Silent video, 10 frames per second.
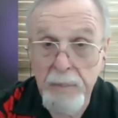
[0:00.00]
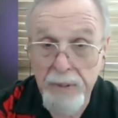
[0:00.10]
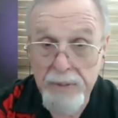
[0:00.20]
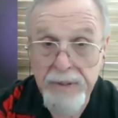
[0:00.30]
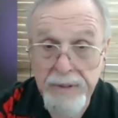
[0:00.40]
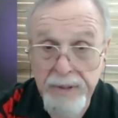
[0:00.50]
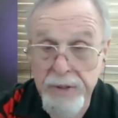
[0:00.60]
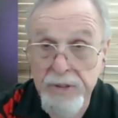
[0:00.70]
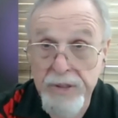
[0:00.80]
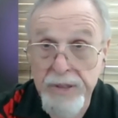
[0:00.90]
the person
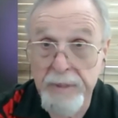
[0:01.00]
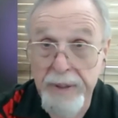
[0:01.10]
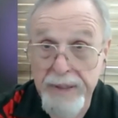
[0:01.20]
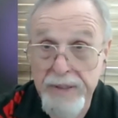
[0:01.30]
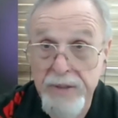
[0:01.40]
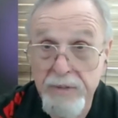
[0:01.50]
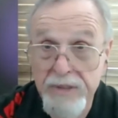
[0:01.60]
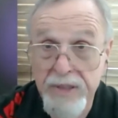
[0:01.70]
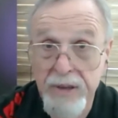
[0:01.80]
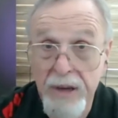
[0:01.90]
uses it as a
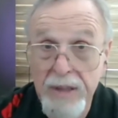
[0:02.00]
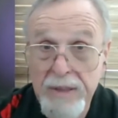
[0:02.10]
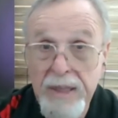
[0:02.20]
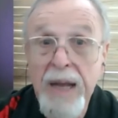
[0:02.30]
service dog,